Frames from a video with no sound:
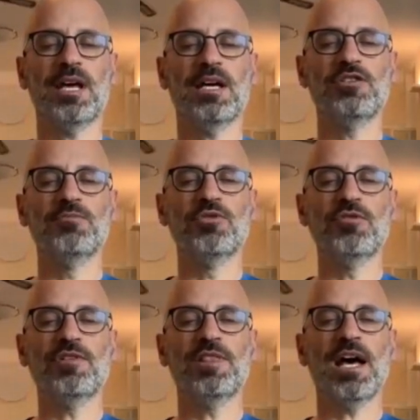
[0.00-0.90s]
As you
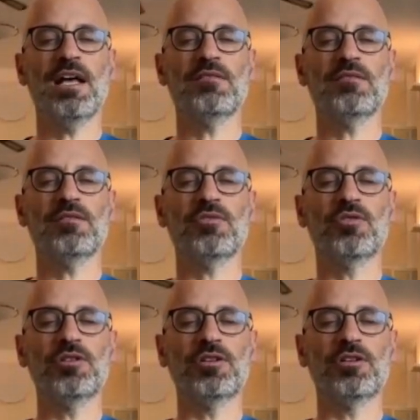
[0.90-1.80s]
move in that
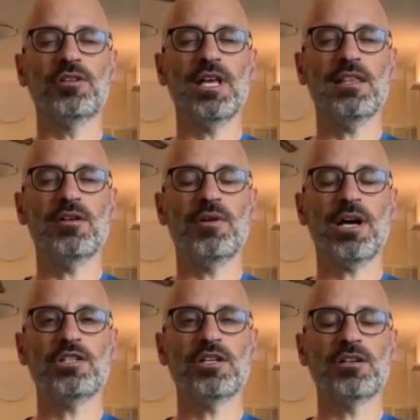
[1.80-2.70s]
order, in that
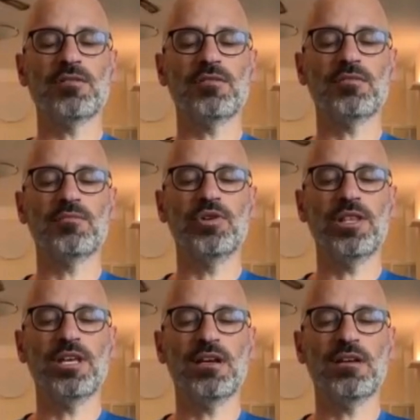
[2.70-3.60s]
direction,
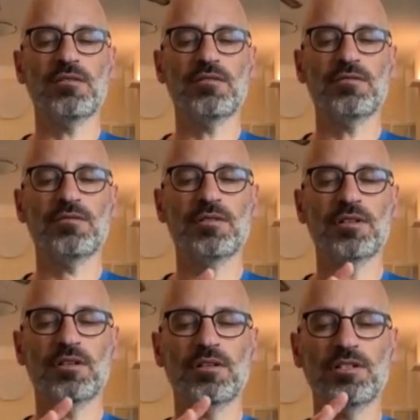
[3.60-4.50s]
breathing
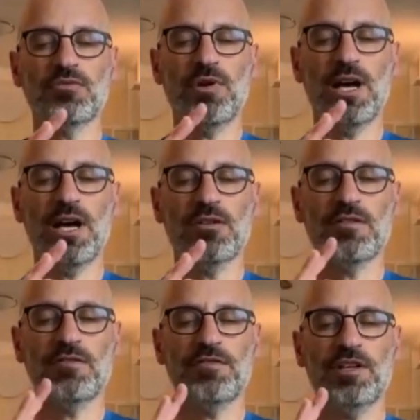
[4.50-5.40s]
this way, you
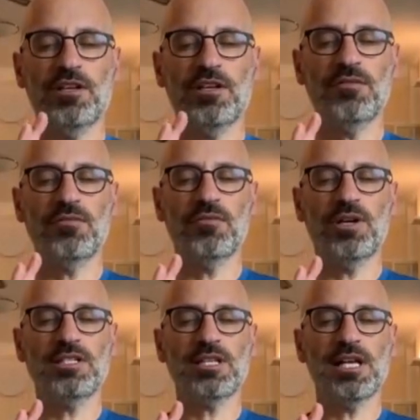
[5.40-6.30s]
can feel what
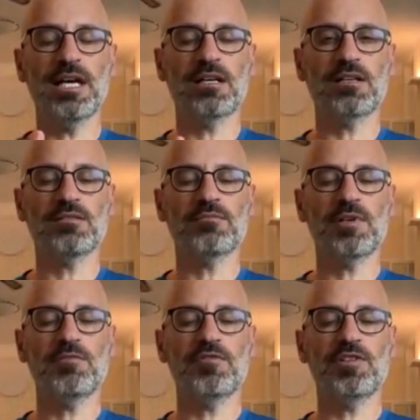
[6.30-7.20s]
it's like.
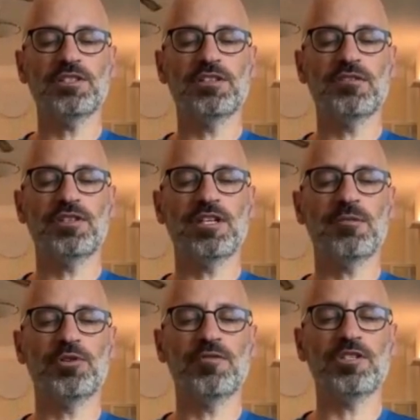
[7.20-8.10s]
Maybe it feels different
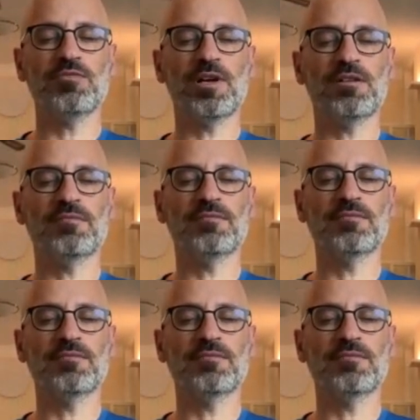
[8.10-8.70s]
than the previous one.